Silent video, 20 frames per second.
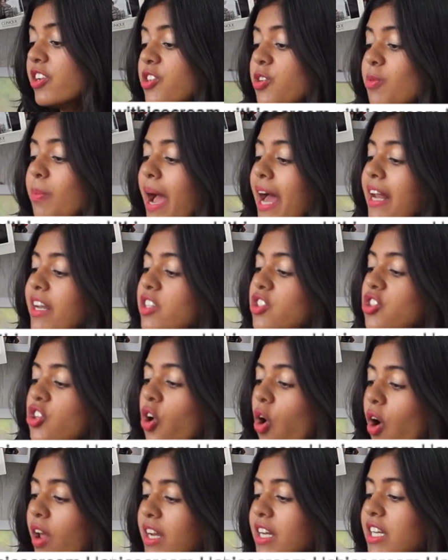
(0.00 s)
did you manage
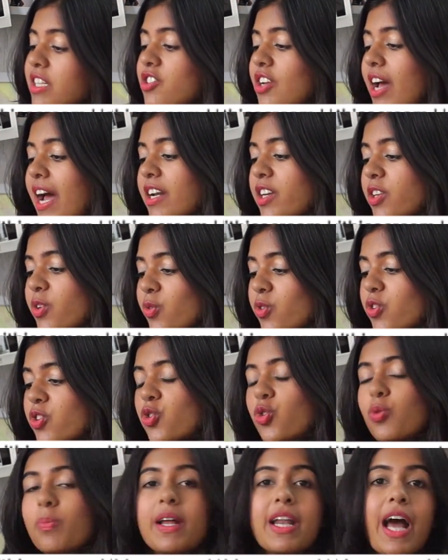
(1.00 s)
college and
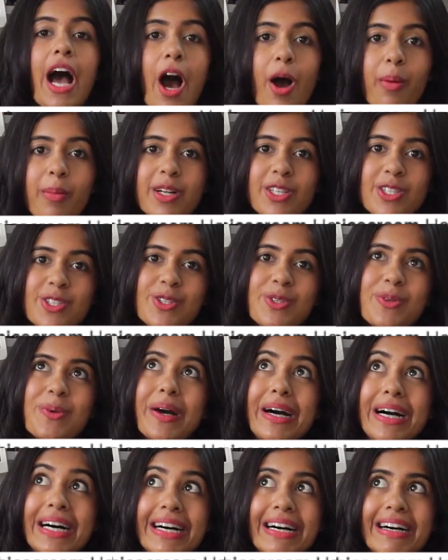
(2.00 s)
YouTube, and how much do
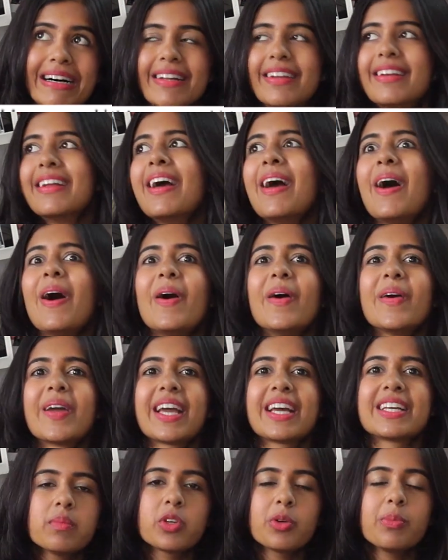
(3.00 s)
you earn?
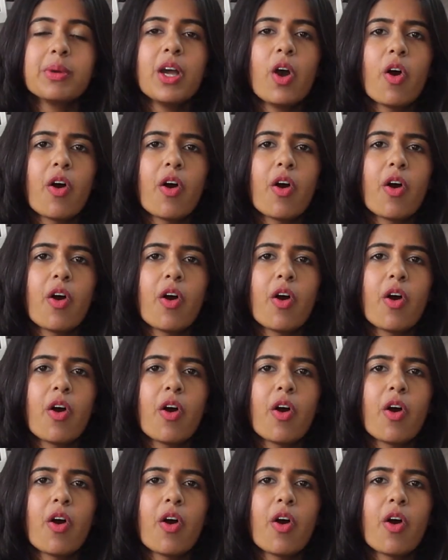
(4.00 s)
Okay, to be